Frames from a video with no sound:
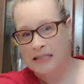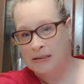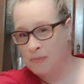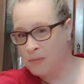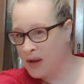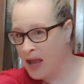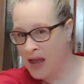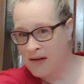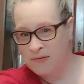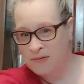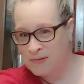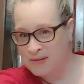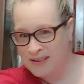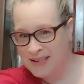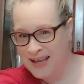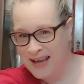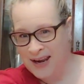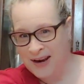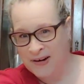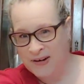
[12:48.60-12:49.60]
We haven't
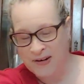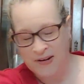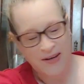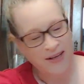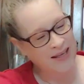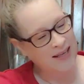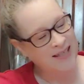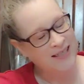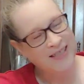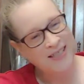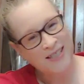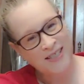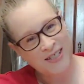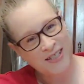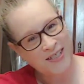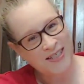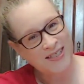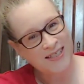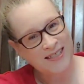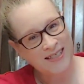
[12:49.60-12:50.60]
really erred. It's
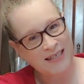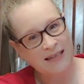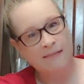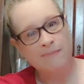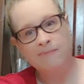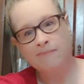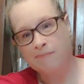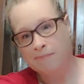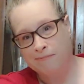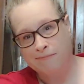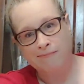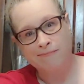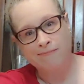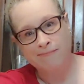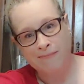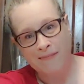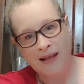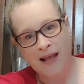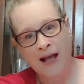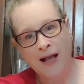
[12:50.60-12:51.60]
just
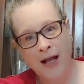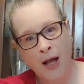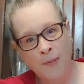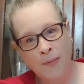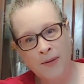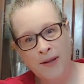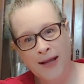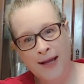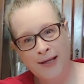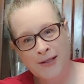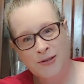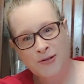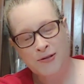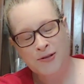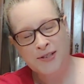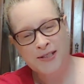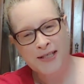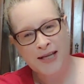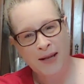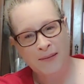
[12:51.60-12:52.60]
a couple extra
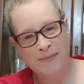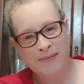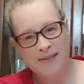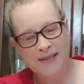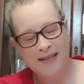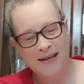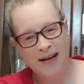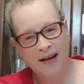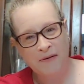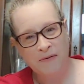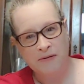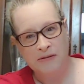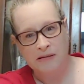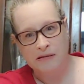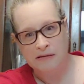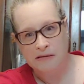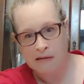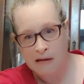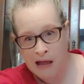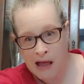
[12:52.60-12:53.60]
steps that I was
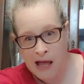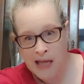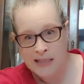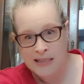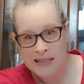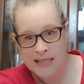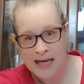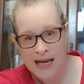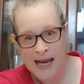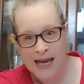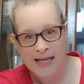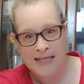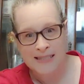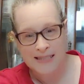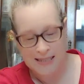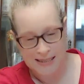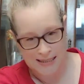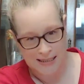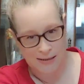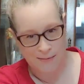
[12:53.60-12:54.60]
not
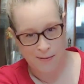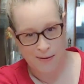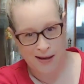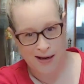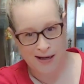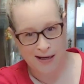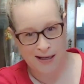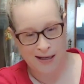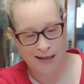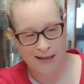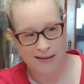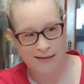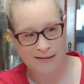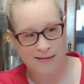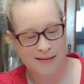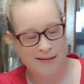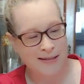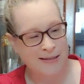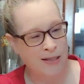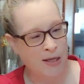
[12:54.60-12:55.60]
anticipating.
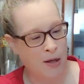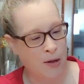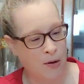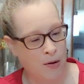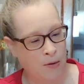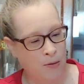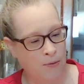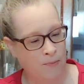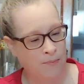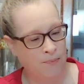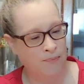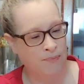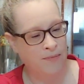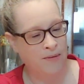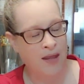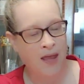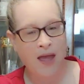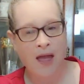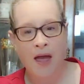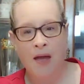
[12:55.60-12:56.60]
So,
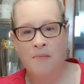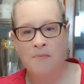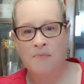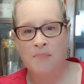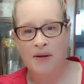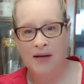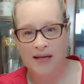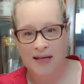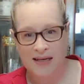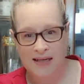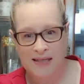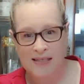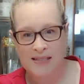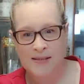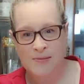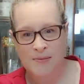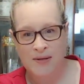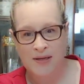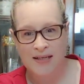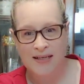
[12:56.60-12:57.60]
but it is
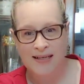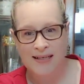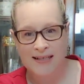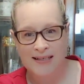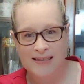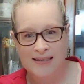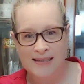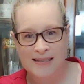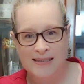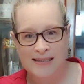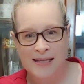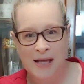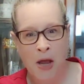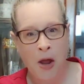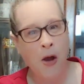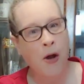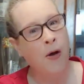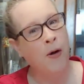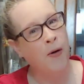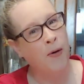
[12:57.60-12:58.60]
what it is.
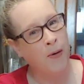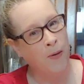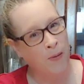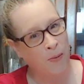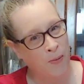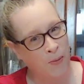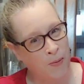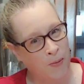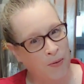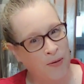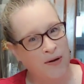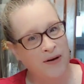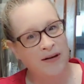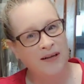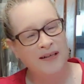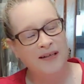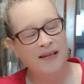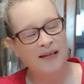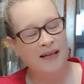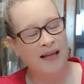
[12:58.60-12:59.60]
We're
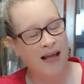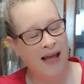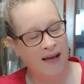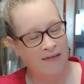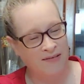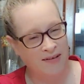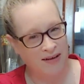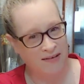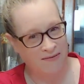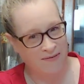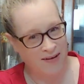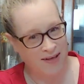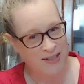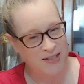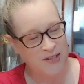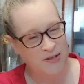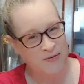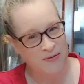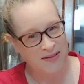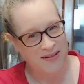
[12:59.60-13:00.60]
gonna have an
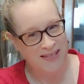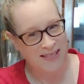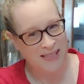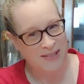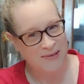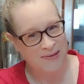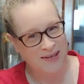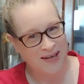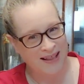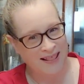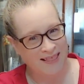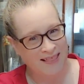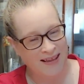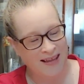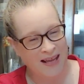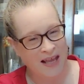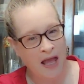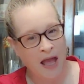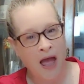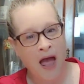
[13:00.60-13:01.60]
adventure with this one, I
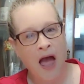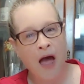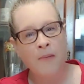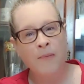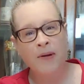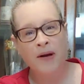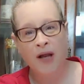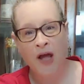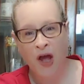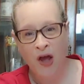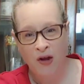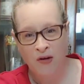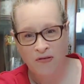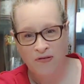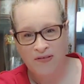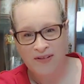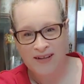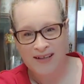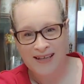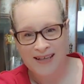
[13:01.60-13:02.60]
think, but
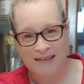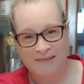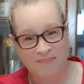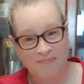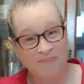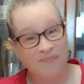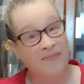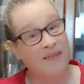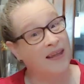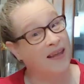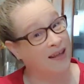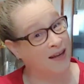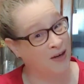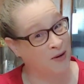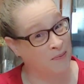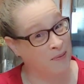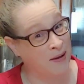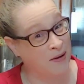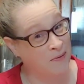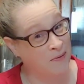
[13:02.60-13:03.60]
hopefully it'll be